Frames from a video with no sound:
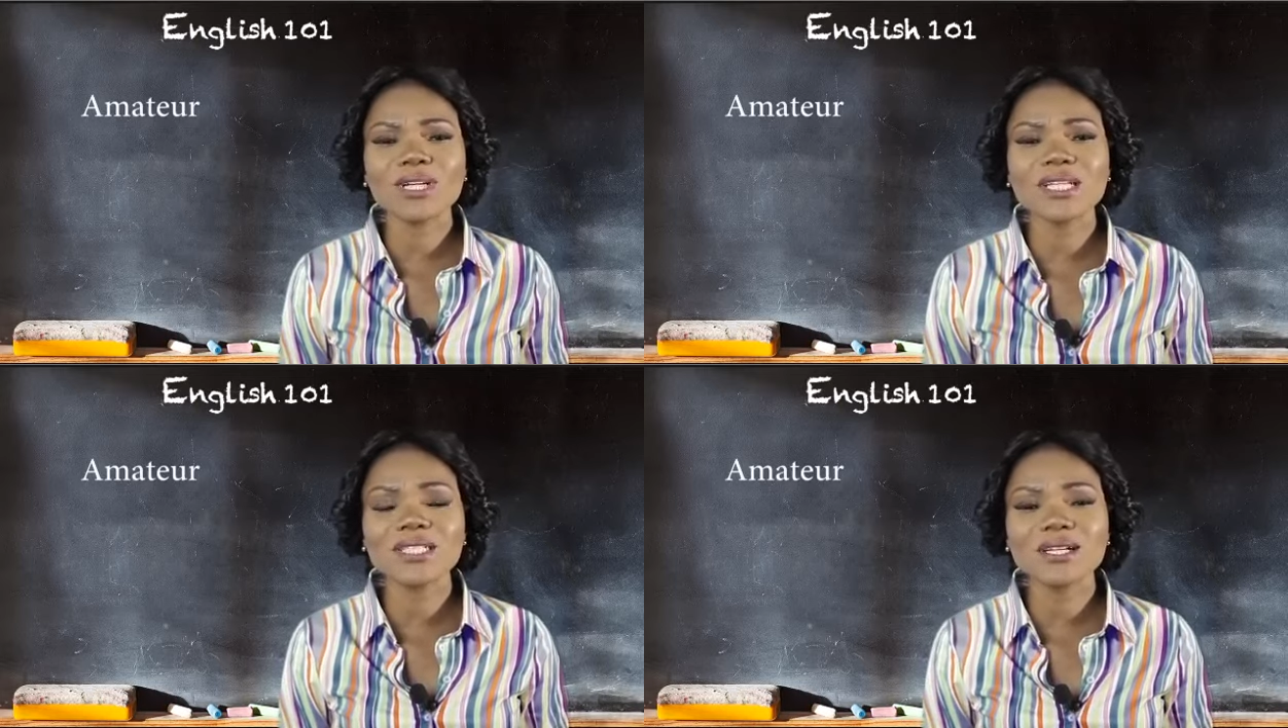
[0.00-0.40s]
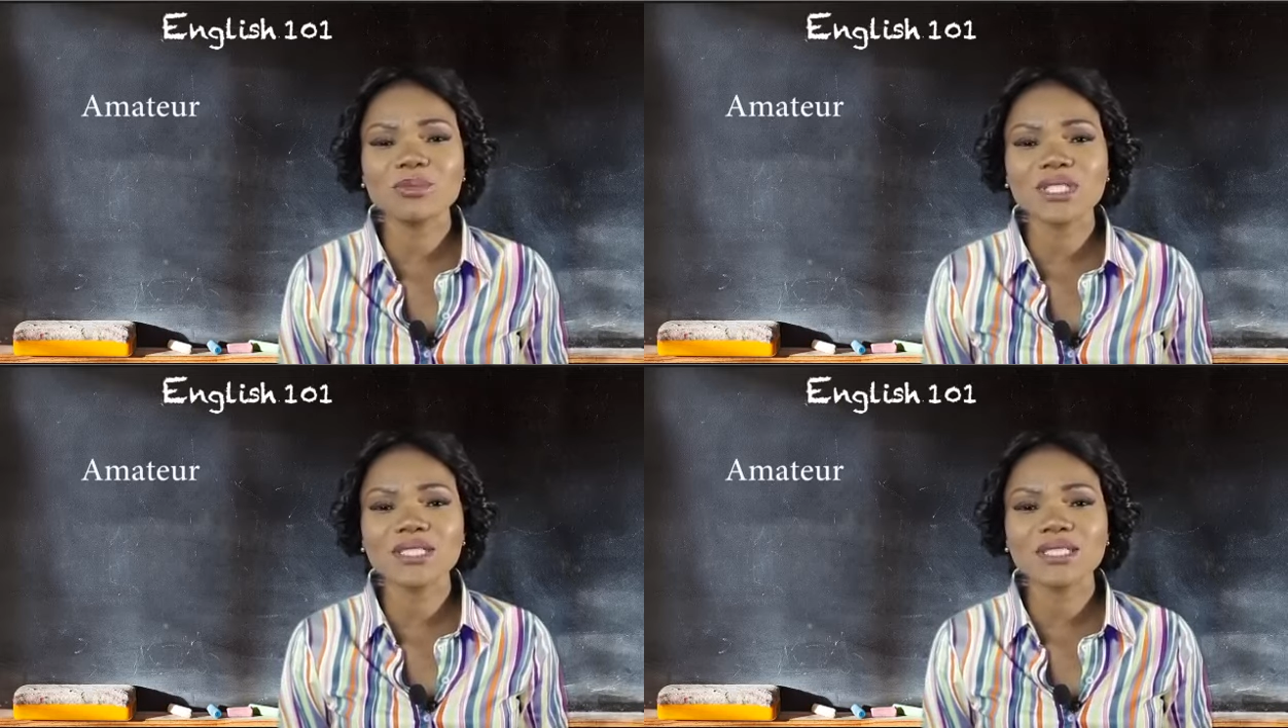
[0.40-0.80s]
What does
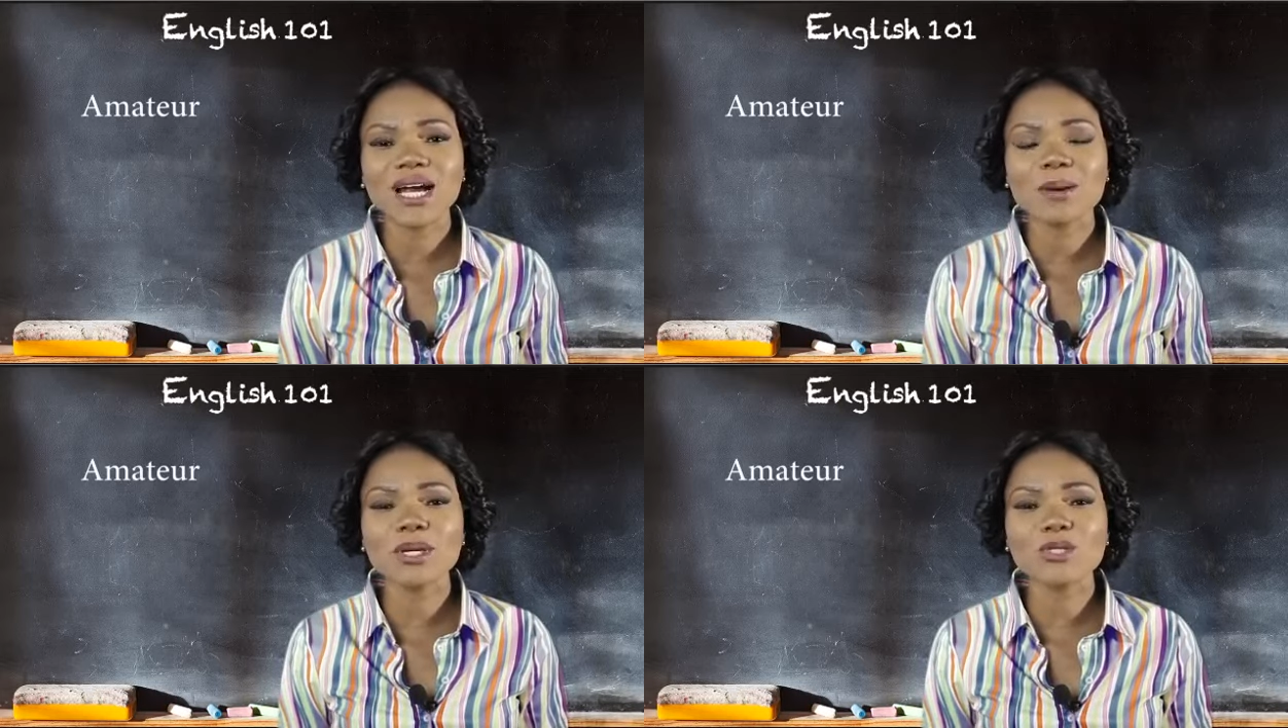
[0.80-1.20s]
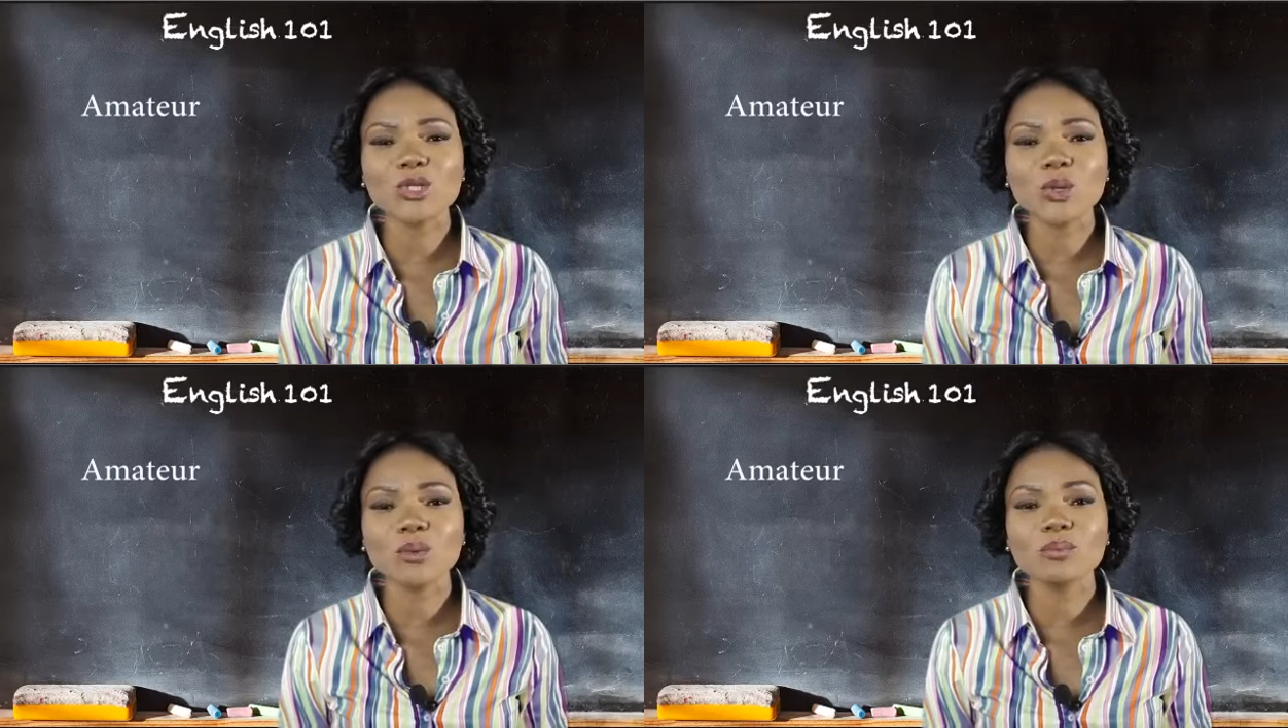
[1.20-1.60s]
that mean,
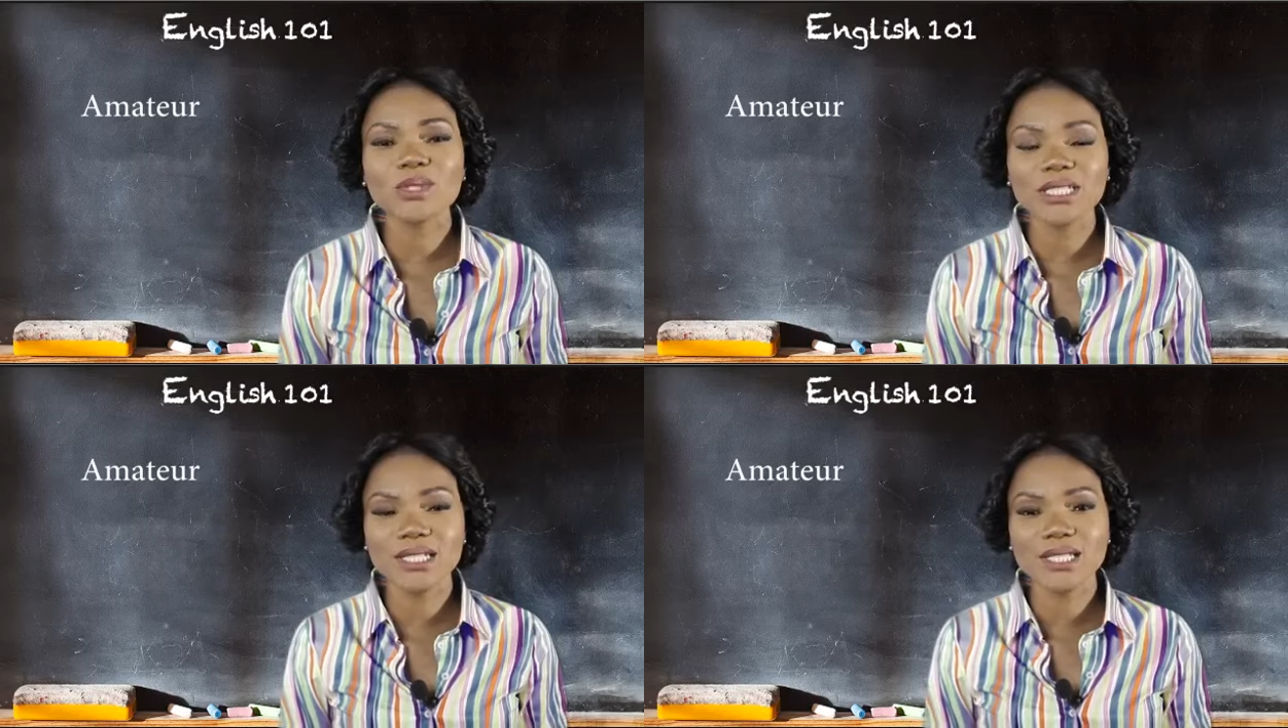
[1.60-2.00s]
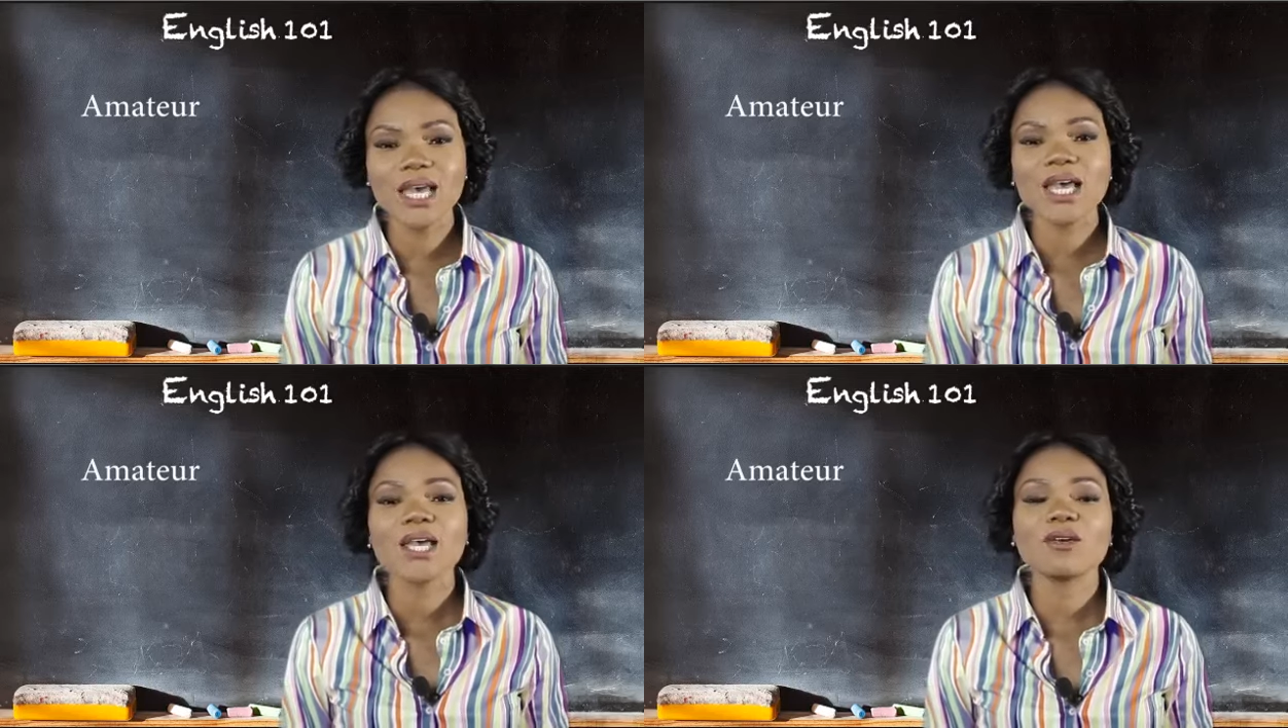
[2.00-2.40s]
amateur? Please,